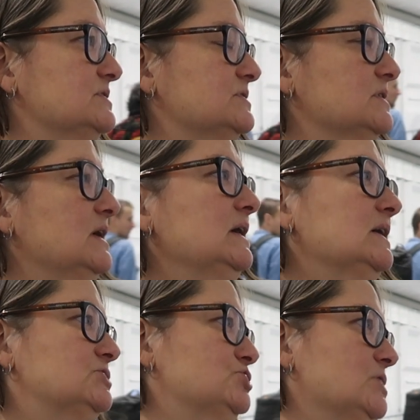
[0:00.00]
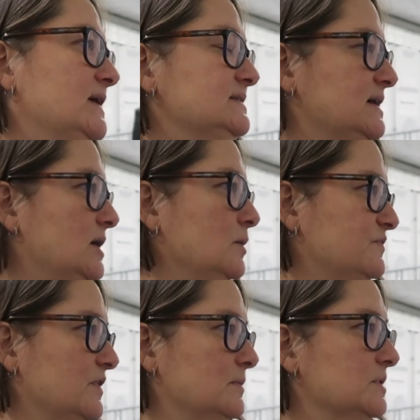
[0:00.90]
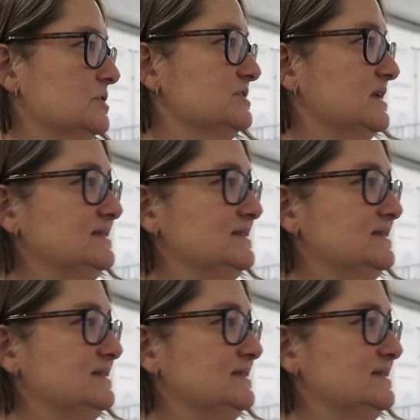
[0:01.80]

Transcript: So it's trying to help farmers